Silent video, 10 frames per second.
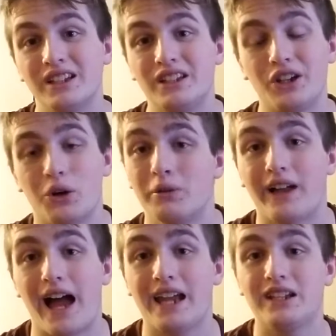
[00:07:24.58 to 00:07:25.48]
you know,
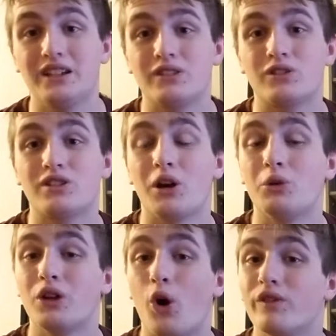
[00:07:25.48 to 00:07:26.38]
I
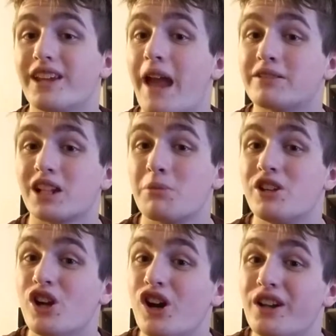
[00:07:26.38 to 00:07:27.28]
don't know if the game is going to be
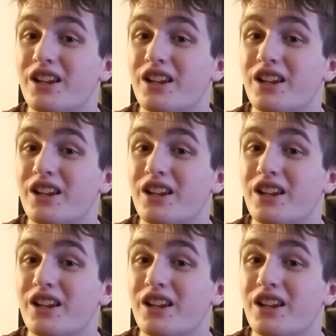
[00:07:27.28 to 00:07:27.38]
good,